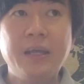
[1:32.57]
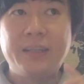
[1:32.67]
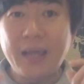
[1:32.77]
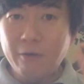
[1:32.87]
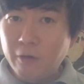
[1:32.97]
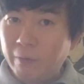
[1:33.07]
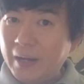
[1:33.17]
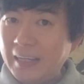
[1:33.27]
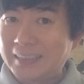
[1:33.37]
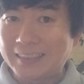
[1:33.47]
That
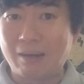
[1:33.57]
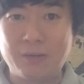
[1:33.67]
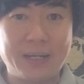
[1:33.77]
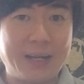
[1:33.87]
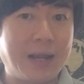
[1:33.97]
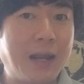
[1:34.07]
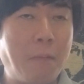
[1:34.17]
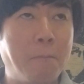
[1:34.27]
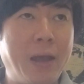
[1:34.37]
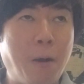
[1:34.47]
really sounded the
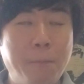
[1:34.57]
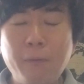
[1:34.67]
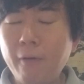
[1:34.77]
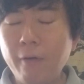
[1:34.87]
alarm bell.